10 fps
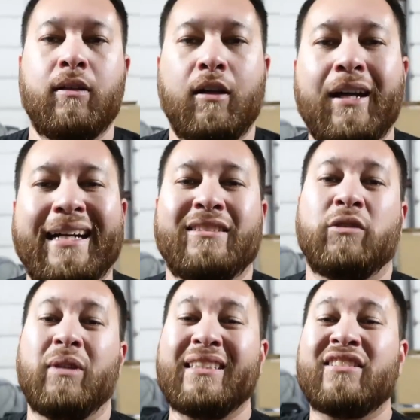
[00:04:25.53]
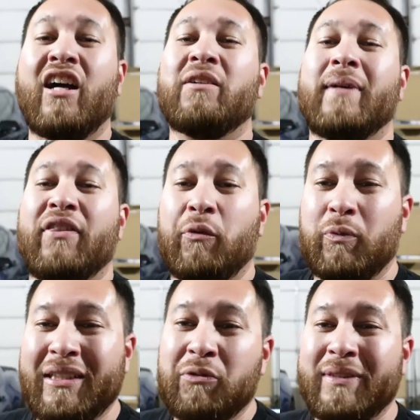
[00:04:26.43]
All right, so let's talk about the
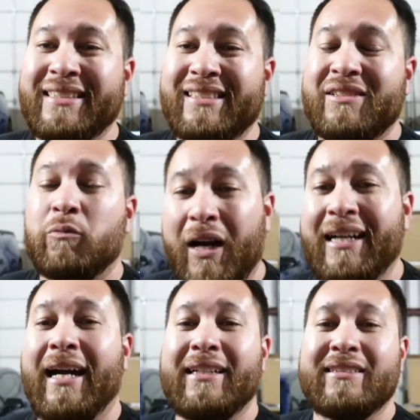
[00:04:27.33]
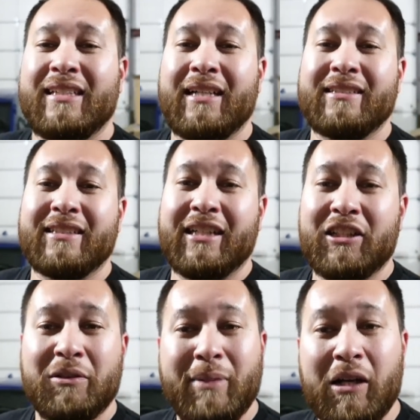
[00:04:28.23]
real reason why I decided to get a
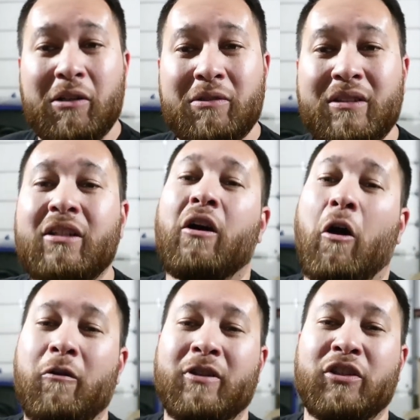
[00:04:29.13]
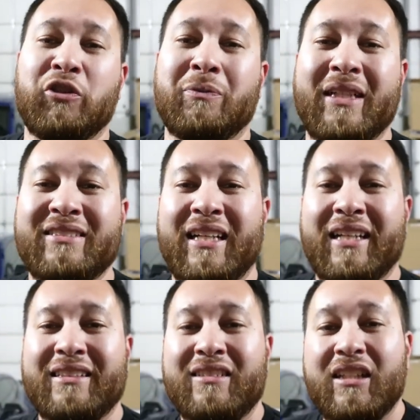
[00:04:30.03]
Camaro over a newer
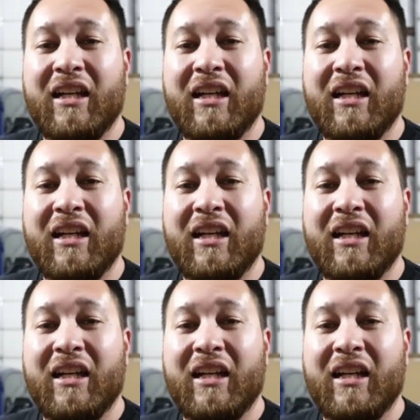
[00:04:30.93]
Mustang.